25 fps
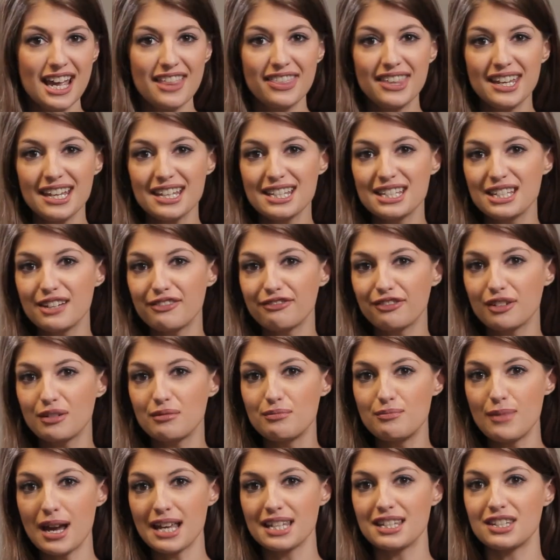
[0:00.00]
these different
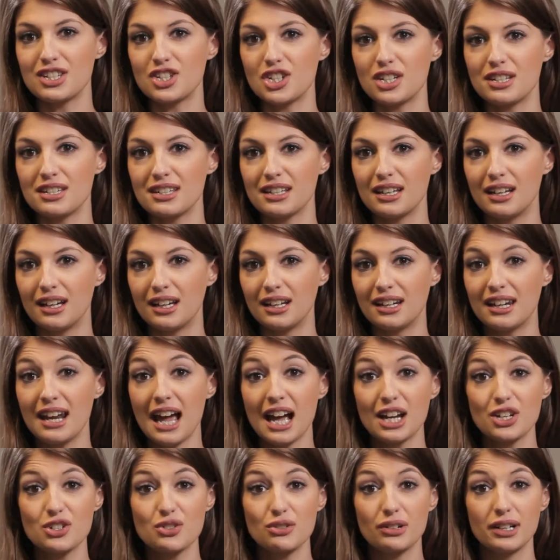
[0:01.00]
messages
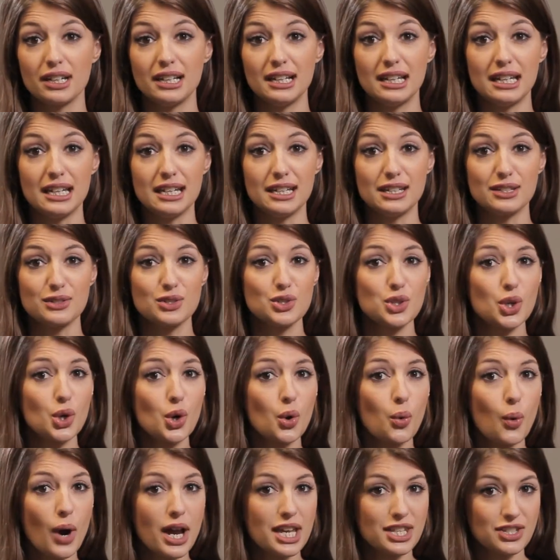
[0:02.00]
naturally lead to
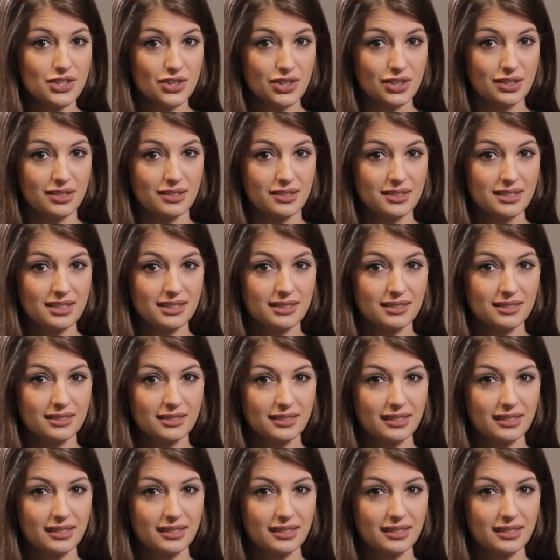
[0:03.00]
questions.